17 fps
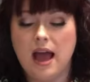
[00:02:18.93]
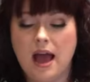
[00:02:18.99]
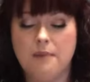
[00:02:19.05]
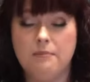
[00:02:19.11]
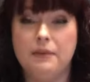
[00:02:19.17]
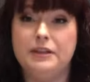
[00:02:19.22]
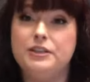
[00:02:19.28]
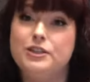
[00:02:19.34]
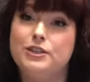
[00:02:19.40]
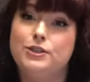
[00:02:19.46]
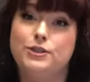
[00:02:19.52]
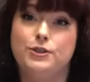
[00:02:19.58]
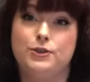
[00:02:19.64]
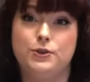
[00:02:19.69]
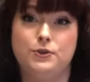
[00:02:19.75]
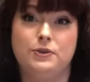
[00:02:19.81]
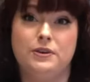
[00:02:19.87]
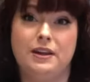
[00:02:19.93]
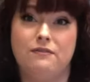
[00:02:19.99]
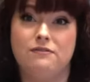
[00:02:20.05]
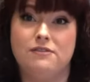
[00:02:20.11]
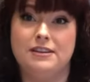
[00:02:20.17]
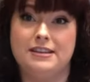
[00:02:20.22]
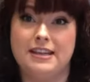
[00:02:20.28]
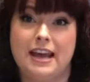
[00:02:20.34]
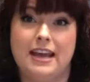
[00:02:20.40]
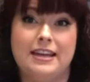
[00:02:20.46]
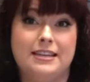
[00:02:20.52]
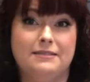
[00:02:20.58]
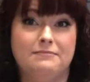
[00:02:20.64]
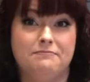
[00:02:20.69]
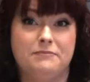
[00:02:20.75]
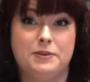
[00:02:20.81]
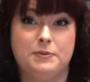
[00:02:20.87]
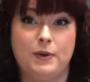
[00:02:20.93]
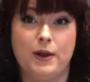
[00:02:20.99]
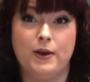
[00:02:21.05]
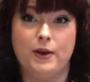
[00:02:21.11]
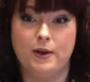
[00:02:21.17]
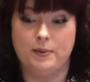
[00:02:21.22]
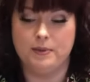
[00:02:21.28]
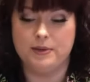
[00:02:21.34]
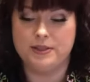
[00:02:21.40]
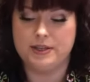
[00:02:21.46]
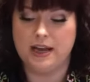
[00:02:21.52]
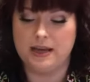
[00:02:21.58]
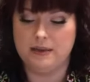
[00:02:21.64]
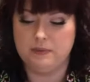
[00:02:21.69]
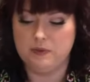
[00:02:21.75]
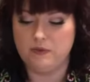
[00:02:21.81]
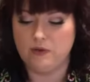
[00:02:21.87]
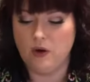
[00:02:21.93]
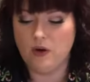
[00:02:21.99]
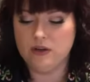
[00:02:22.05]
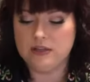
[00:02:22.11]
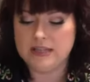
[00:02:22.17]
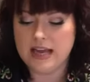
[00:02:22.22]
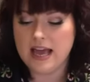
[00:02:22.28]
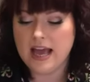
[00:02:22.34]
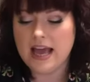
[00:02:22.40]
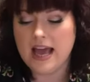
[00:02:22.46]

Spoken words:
and just stir it every day, depending on how much time you've got.